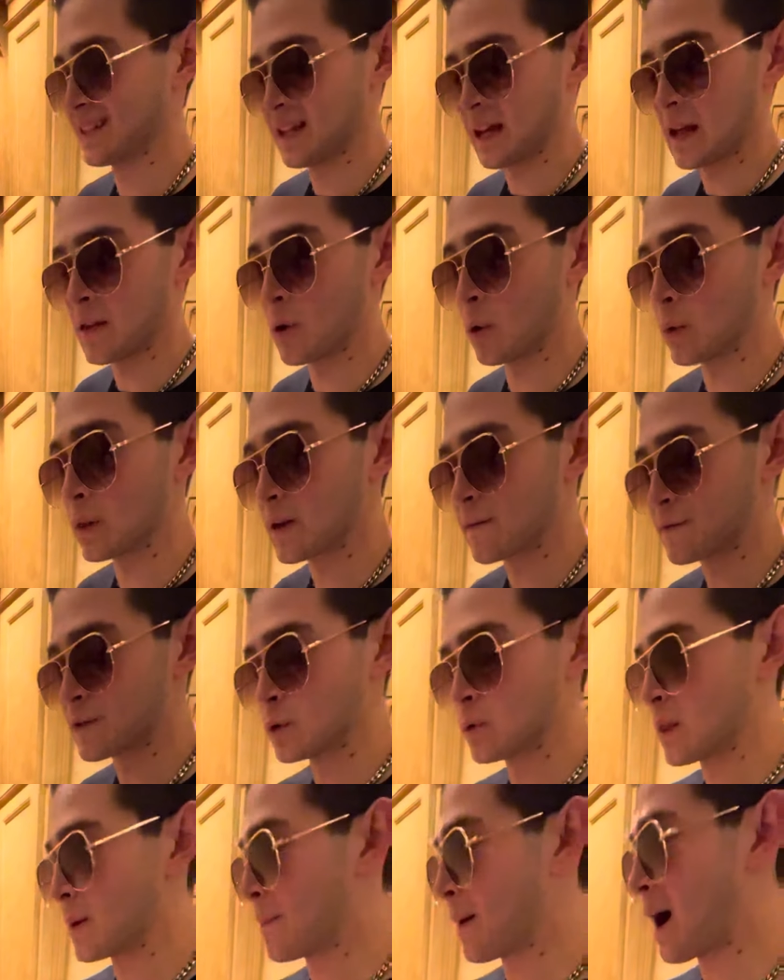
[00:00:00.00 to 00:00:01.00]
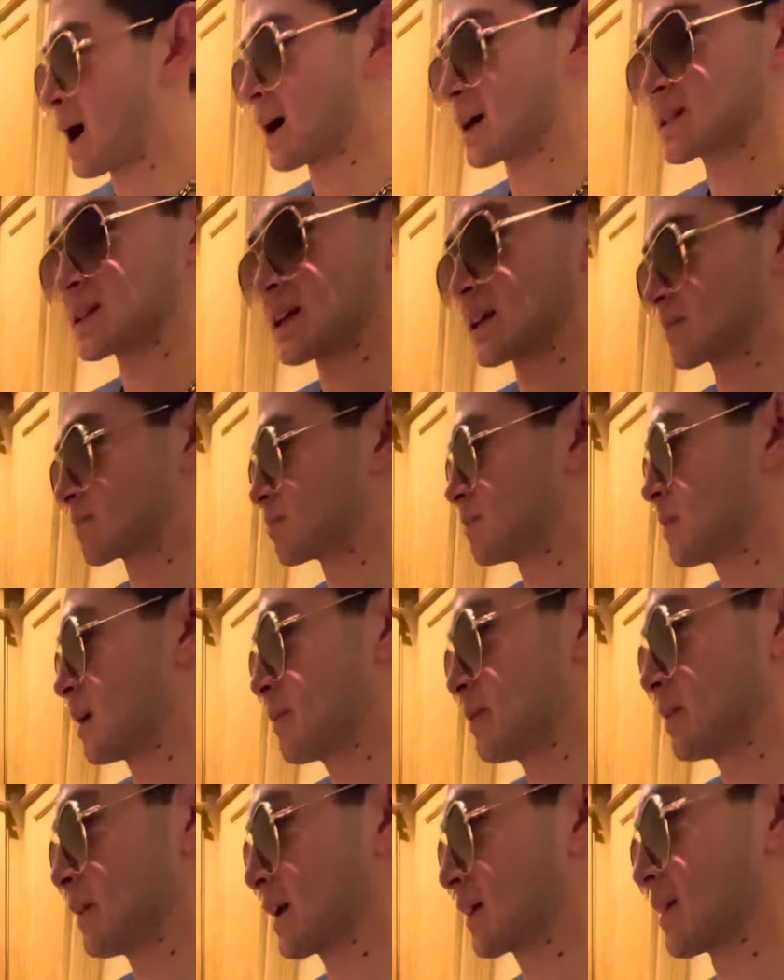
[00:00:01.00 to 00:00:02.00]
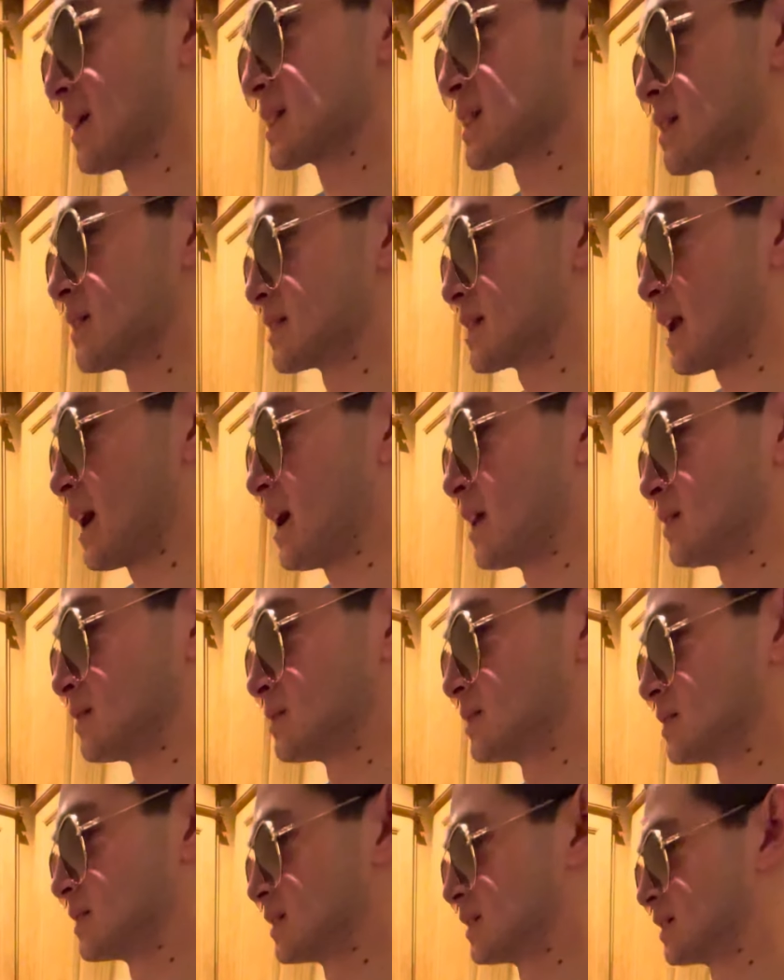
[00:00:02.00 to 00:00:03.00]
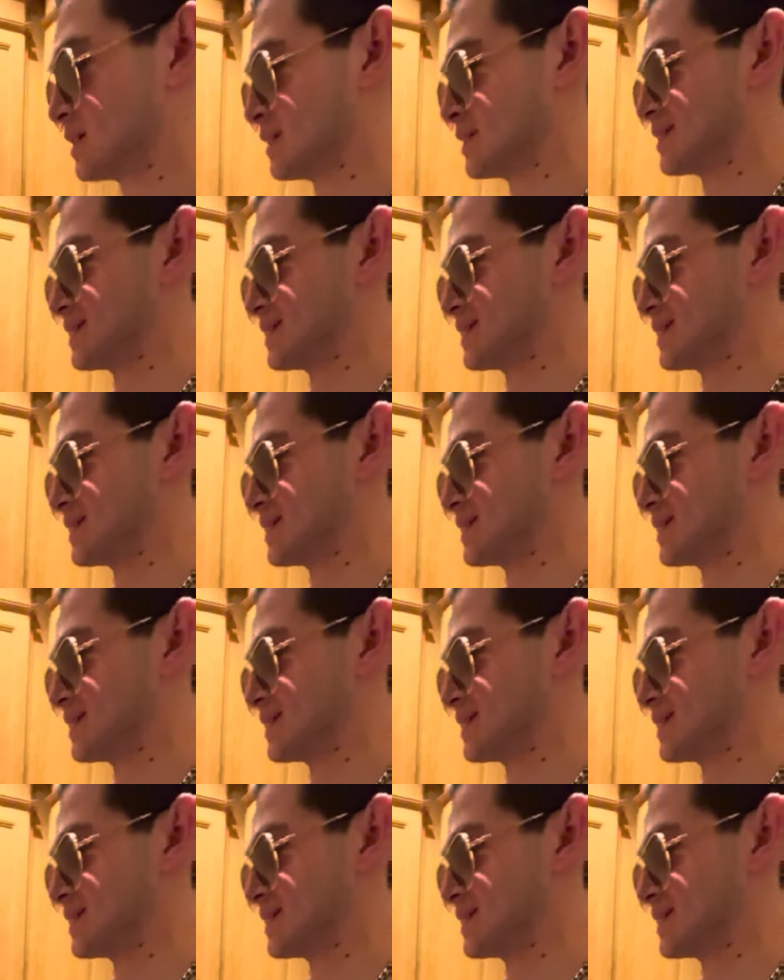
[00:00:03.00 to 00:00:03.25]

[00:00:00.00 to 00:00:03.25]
and only a few in the box, like maybe like less than ten. Less than